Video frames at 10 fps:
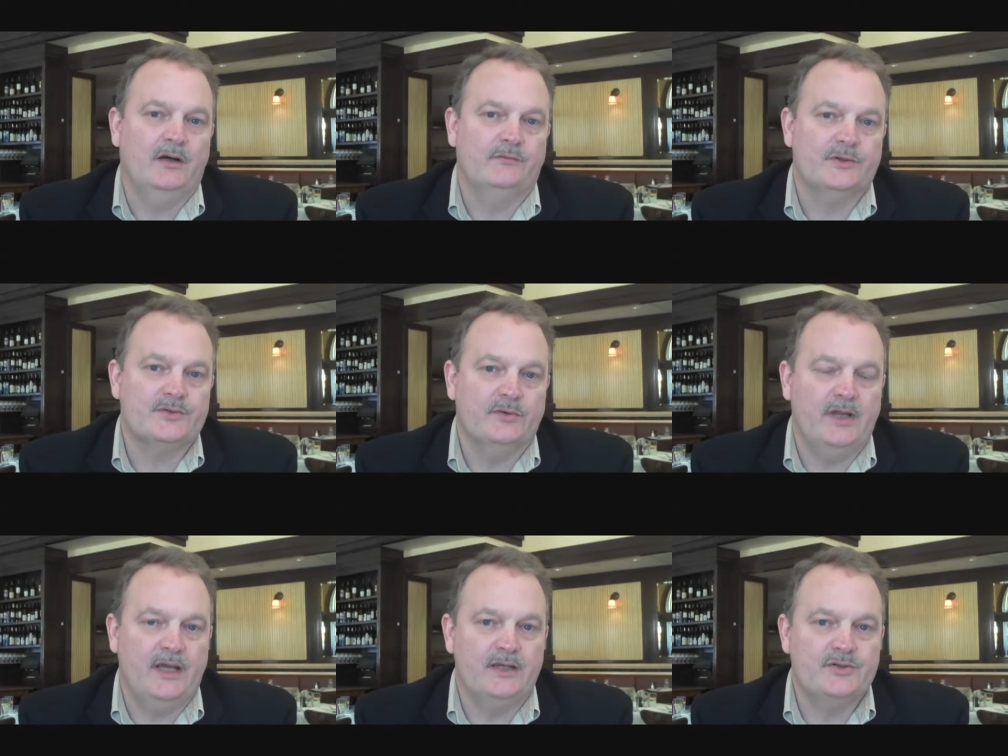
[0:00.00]
Virtual
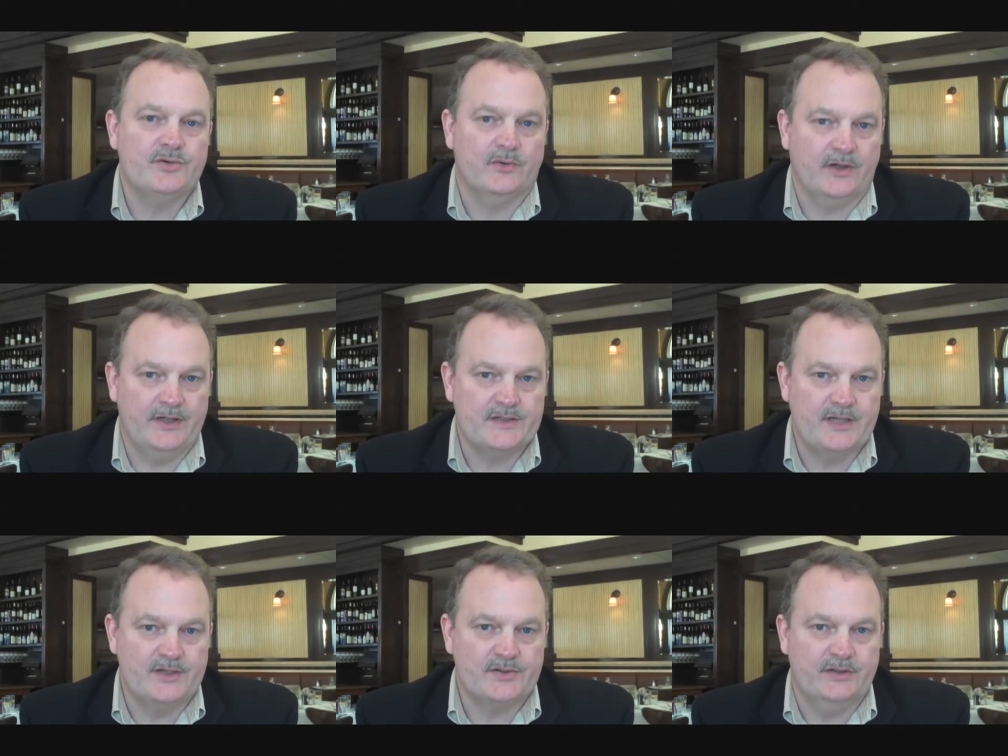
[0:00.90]
Edge
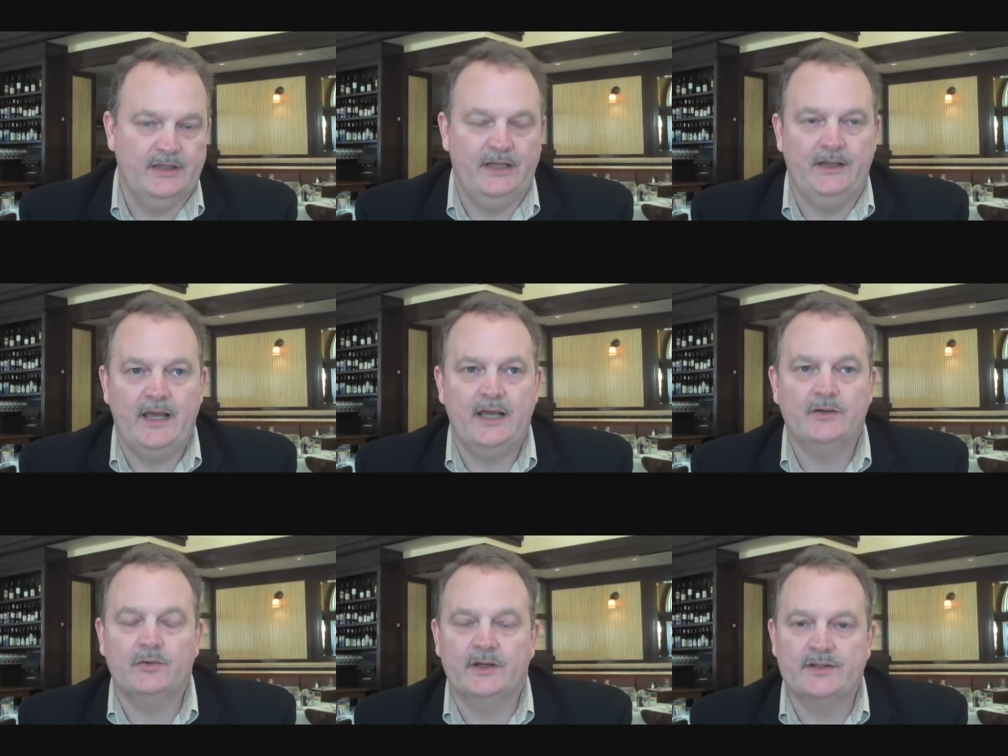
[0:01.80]
organization, and that
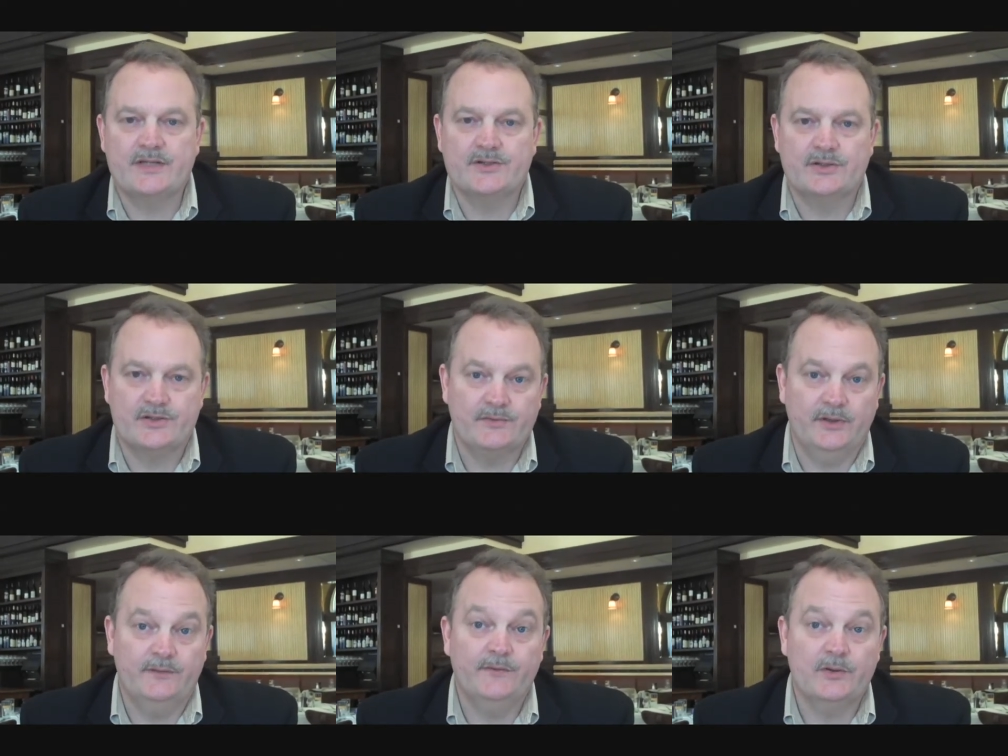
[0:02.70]
organization is
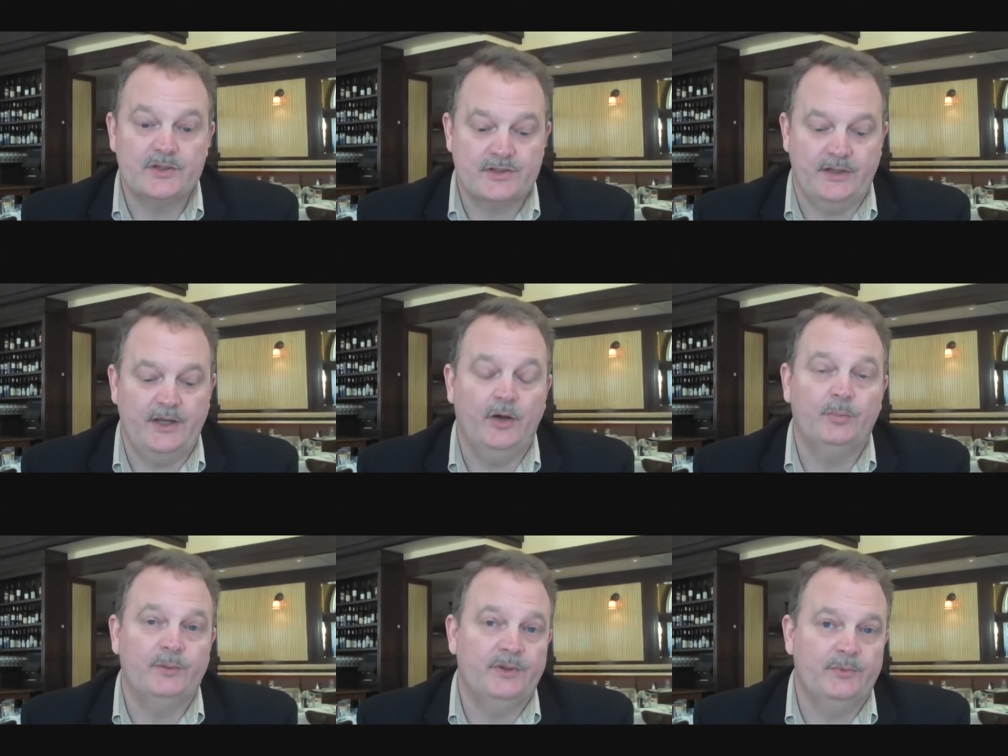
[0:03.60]
really focused on
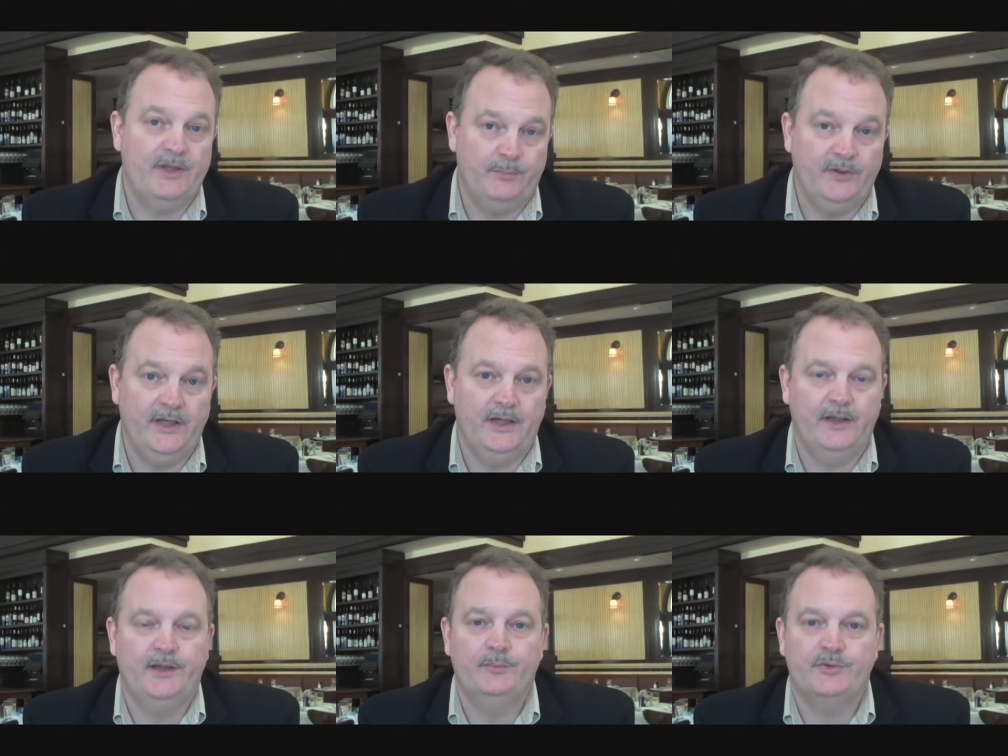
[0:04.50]
helping people that plan
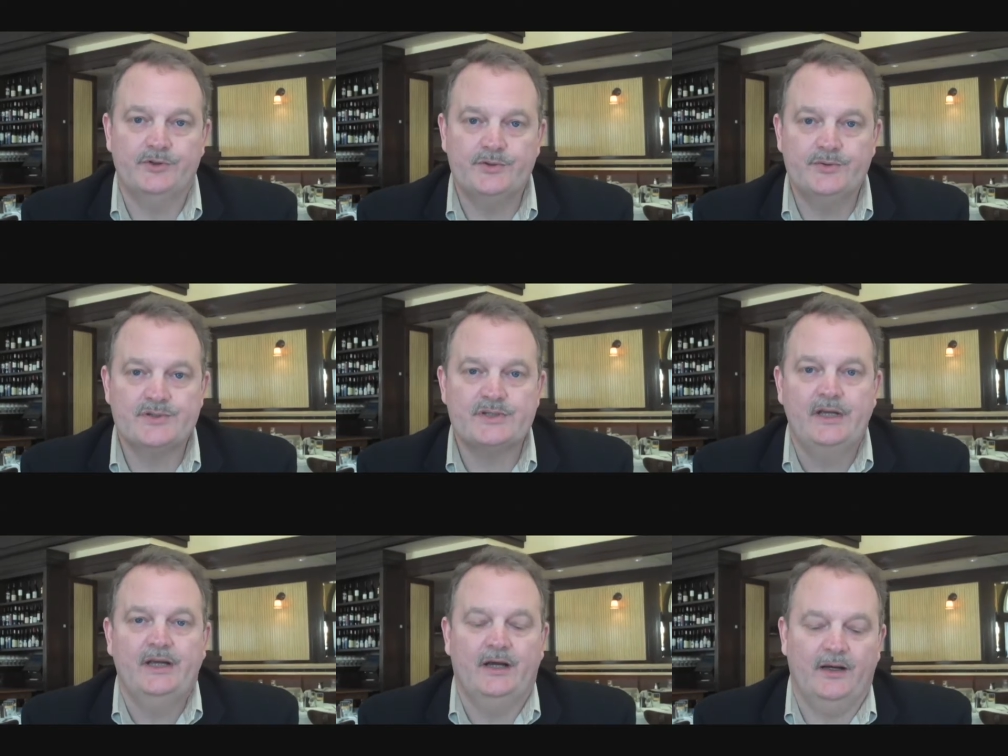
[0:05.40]
and produce
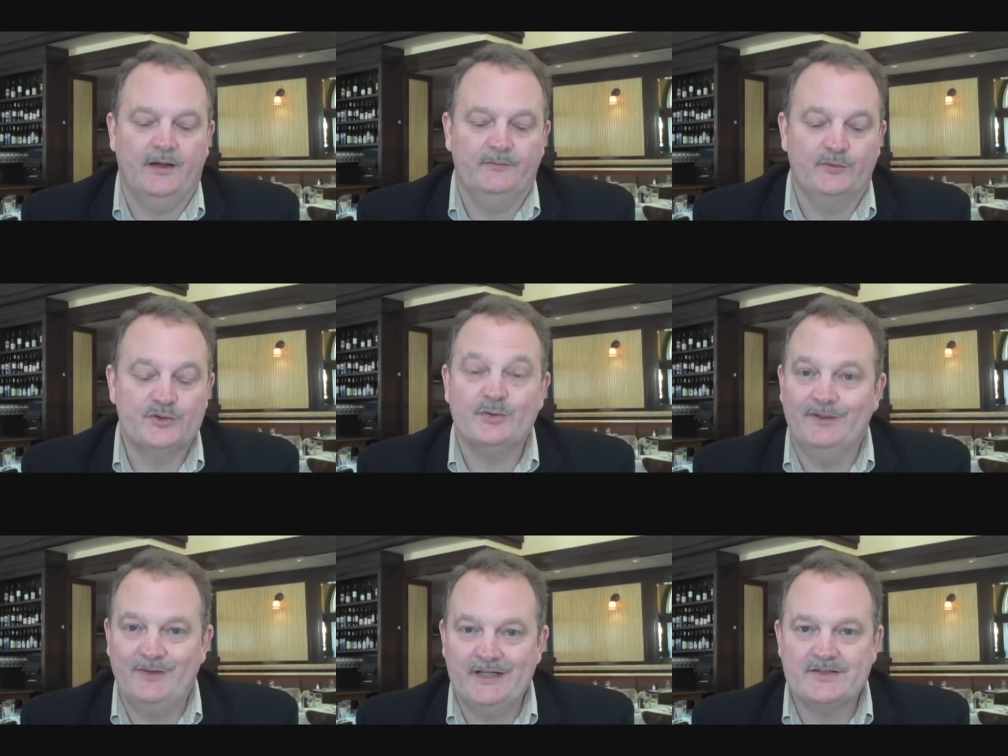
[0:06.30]
virtual
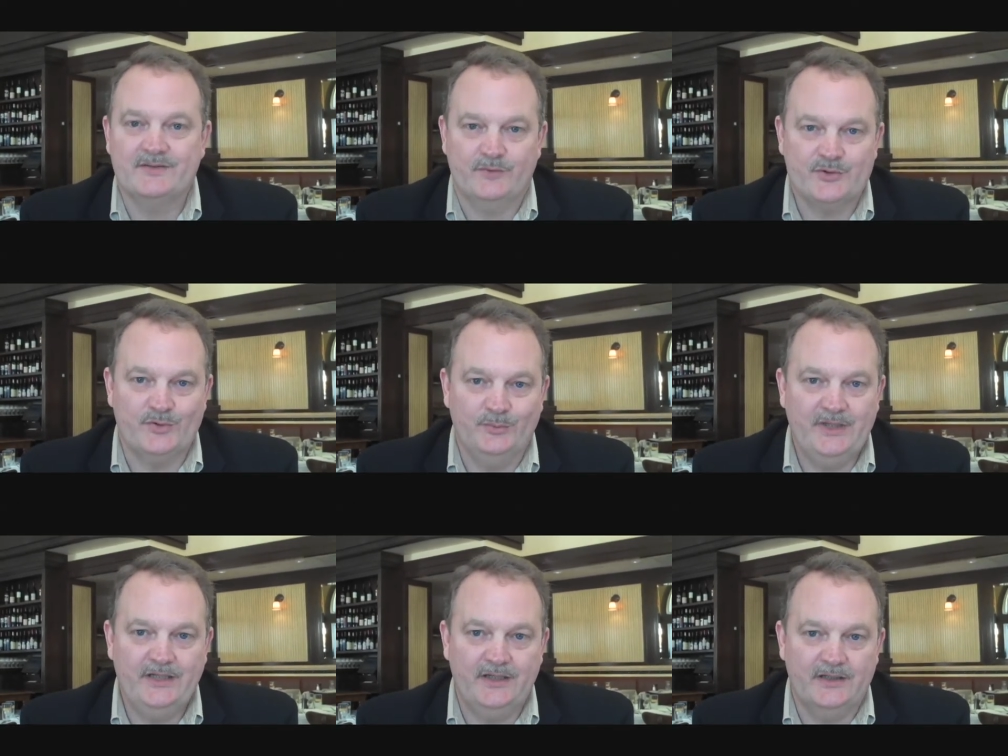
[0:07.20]
events and virtual
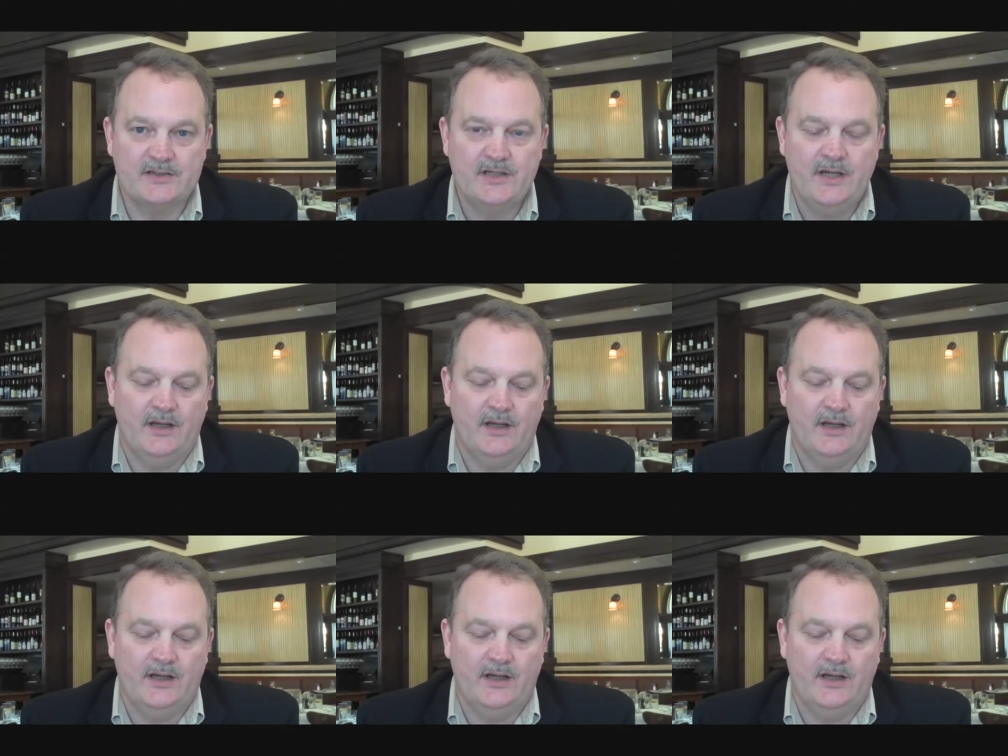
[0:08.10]
meetings